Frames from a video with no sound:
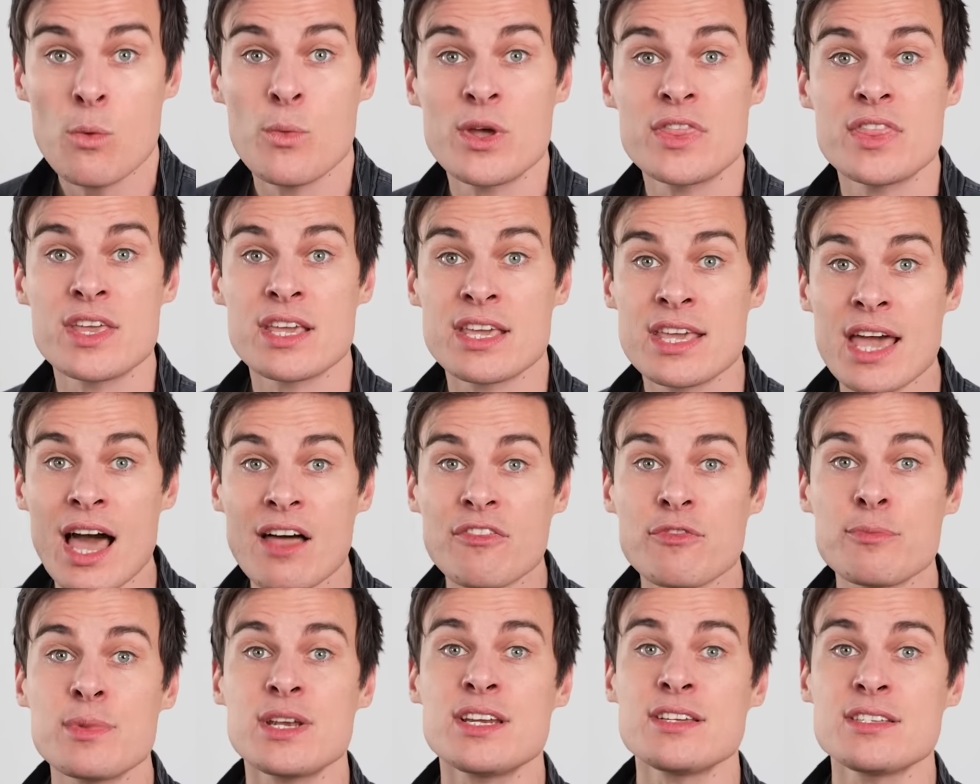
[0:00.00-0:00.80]
When the
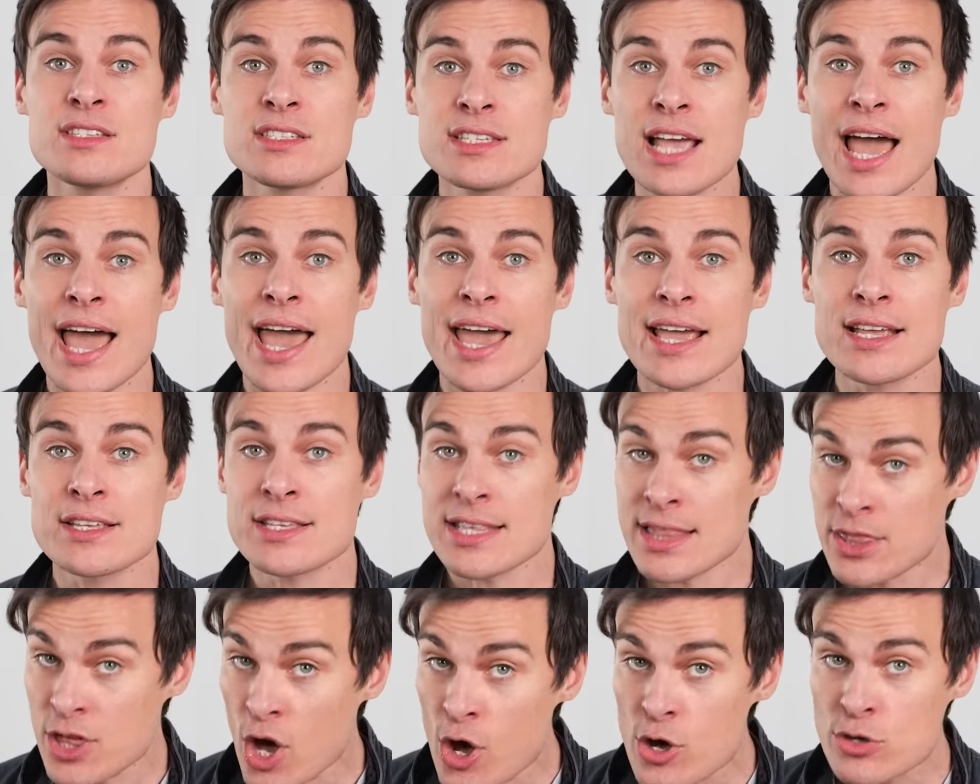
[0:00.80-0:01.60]
government is
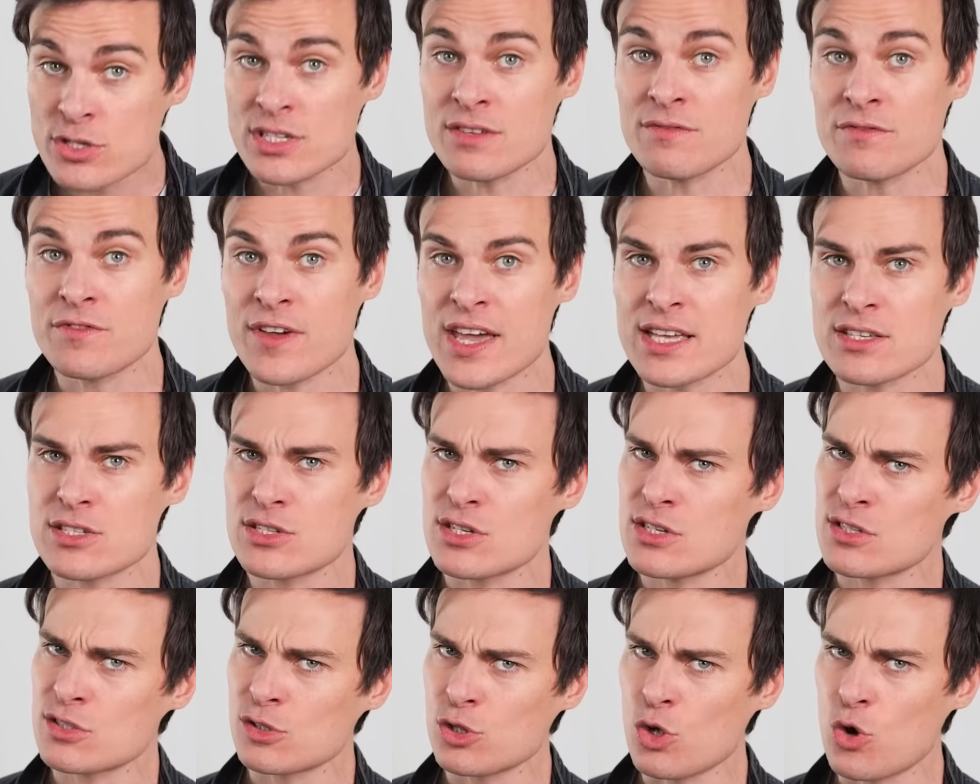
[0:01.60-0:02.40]
saying to those
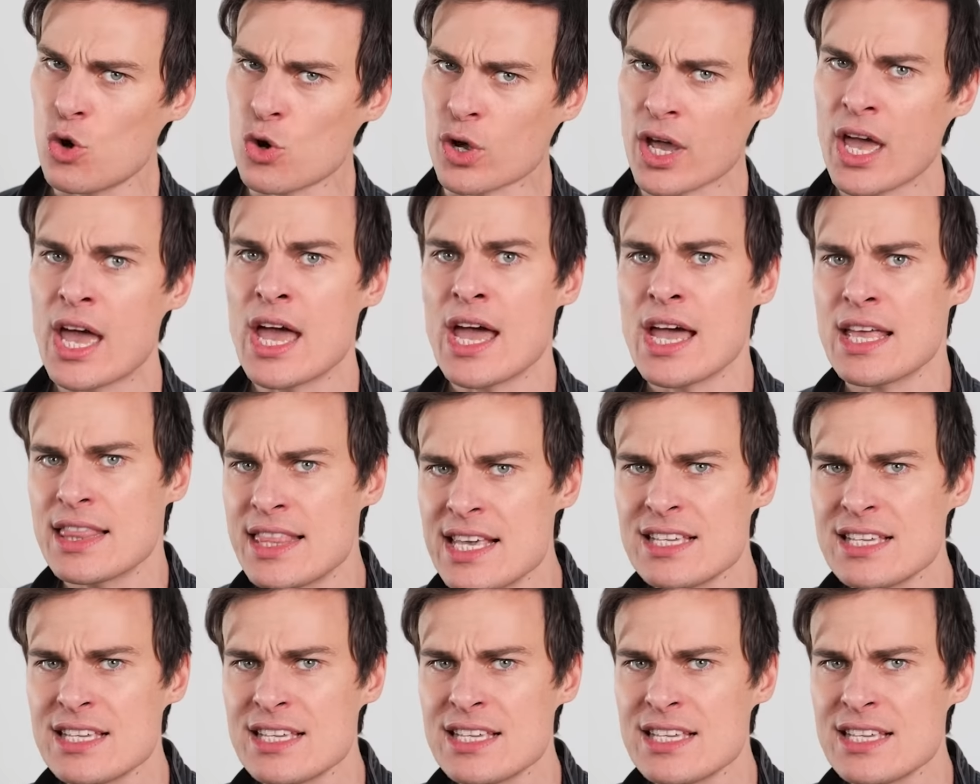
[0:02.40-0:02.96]
investors, "Look,